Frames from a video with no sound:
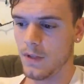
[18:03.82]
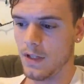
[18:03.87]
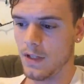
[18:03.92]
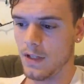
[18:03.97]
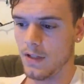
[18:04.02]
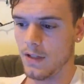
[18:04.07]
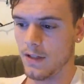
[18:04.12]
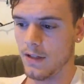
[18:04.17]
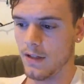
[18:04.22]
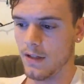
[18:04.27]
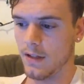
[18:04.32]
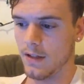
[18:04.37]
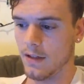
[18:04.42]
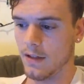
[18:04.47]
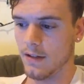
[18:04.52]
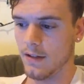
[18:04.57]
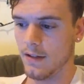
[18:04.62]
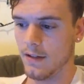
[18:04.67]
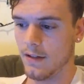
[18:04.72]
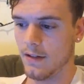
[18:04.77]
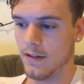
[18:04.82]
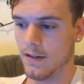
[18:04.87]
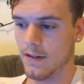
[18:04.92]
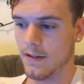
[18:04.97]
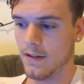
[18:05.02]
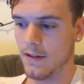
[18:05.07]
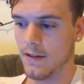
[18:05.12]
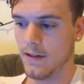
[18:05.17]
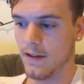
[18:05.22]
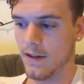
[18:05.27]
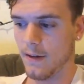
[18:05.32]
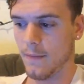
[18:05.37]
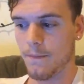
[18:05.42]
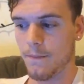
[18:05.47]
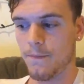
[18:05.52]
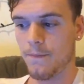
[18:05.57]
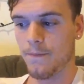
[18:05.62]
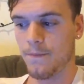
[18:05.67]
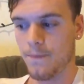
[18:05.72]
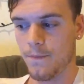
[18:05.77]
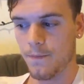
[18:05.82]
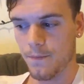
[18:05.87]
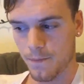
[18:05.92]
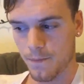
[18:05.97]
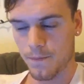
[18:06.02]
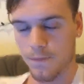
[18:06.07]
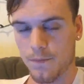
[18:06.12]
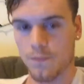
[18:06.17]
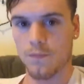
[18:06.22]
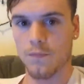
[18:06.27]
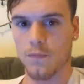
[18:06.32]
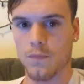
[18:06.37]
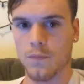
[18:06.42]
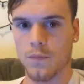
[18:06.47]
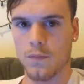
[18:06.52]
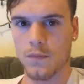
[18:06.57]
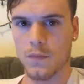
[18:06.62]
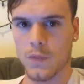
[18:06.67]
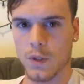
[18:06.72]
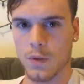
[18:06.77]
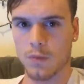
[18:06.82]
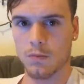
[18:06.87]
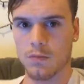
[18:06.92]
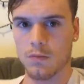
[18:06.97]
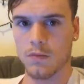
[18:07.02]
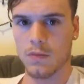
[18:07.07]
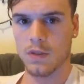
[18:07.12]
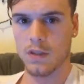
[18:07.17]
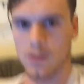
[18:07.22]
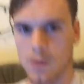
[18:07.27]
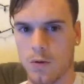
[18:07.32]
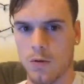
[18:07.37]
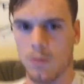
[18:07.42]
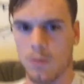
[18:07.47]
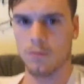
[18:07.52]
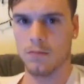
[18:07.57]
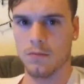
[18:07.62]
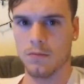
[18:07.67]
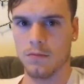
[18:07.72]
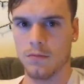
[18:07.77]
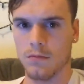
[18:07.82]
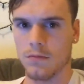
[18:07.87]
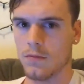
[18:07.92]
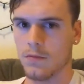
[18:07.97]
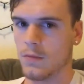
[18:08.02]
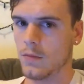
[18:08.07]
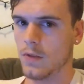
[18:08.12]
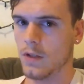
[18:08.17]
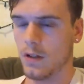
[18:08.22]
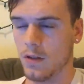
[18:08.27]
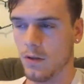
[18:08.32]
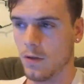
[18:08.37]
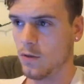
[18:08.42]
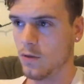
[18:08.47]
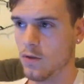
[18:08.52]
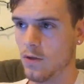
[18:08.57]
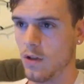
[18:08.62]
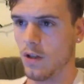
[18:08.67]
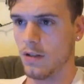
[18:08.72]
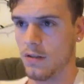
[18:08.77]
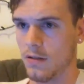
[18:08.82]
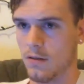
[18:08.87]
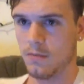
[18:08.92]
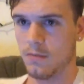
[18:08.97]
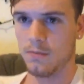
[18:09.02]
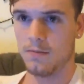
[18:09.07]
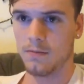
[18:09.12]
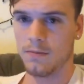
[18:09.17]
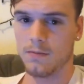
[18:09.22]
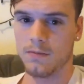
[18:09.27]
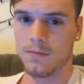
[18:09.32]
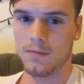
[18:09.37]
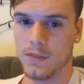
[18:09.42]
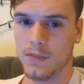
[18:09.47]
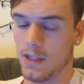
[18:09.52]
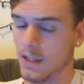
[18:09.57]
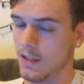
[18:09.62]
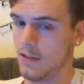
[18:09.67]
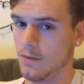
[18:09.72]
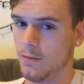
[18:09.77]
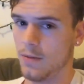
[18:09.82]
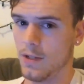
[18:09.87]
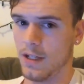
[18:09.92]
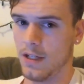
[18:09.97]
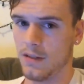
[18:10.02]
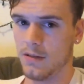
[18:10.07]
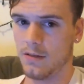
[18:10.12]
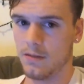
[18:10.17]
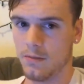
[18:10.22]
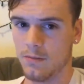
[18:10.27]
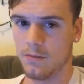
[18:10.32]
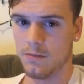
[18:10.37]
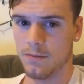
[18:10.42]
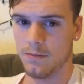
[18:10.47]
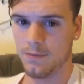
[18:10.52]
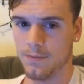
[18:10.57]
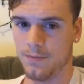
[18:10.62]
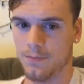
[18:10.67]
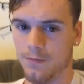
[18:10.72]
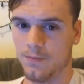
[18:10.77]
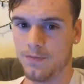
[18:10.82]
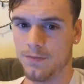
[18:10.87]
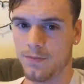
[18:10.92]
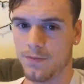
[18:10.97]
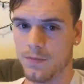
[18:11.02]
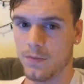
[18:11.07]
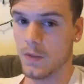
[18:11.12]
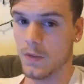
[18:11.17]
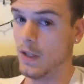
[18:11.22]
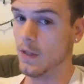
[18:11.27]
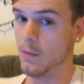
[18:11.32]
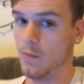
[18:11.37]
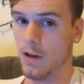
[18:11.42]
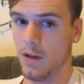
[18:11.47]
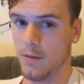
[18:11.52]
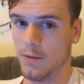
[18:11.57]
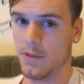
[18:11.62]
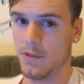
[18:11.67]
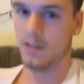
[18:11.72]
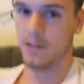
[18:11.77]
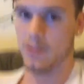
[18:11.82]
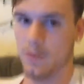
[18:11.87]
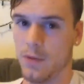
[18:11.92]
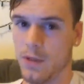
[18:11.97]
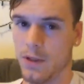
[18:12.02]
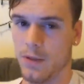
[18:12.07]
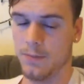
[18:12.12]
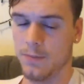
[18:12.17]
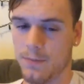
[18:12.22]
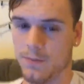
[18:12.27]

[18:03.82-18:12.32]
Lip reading: And yeah, so it's cool. No stress. God supplies, and he promises he will.